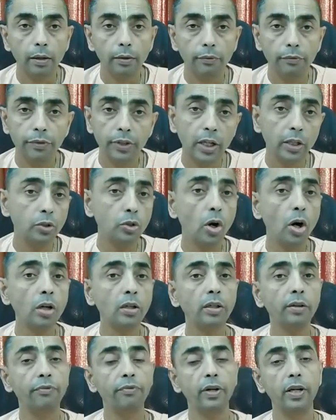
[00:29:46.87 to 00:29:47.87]
we are
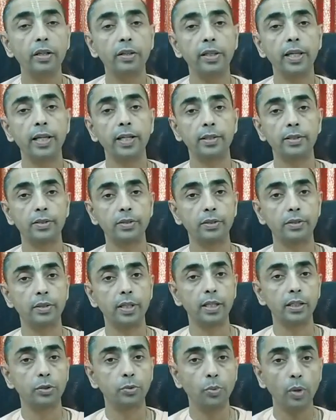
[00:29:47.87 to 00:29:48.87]
taught different things. There
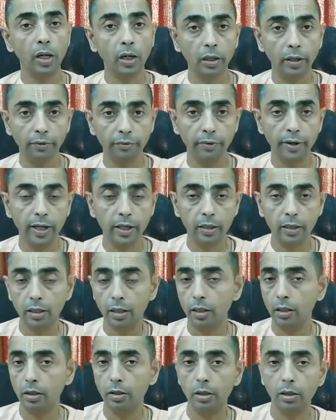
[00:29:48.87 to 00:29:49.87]
is well-defined
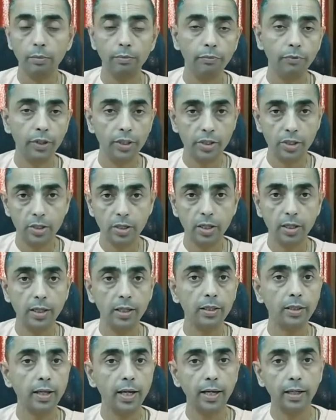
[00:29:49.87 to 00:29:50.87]
curriculum, we study
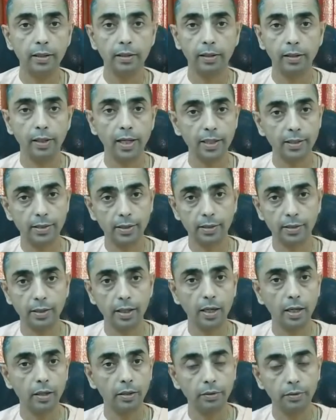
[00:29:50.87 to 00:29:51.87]
that, classes
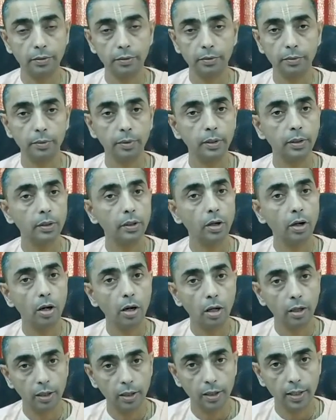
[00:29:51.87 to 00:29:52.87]
are
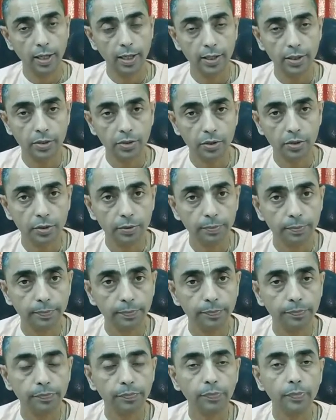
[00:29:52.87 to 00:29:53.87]
organized.
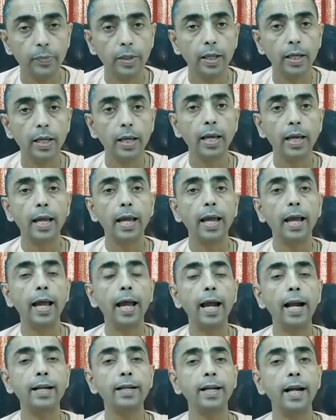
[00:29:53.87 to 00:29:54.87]

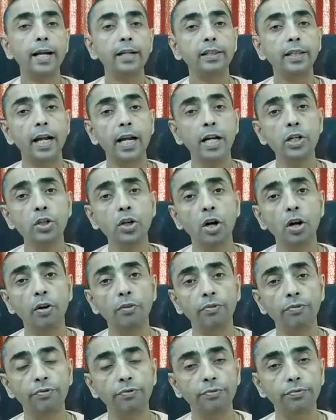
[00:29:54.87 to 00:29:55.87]
And at the end
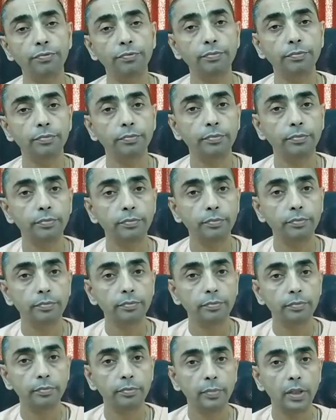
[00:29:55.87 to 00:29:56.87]
of
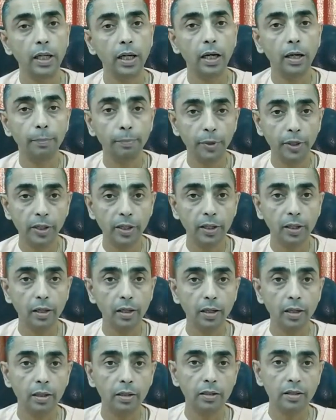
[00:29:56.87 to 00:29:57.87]
a
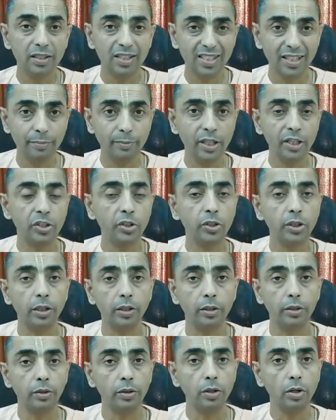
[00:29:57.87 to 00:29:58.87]
particular
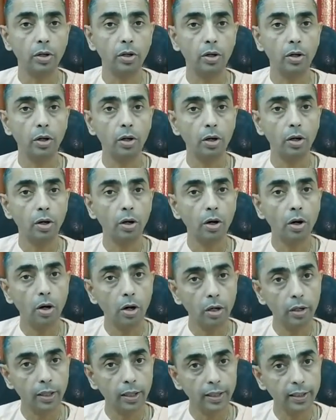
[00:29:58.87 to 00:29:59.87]
semester
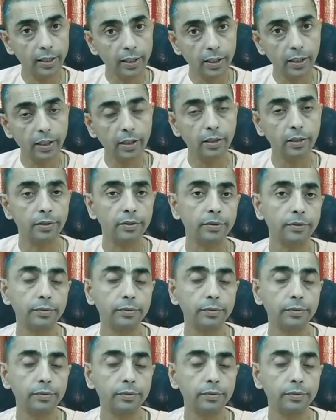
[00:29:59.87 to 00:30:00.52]
or a year,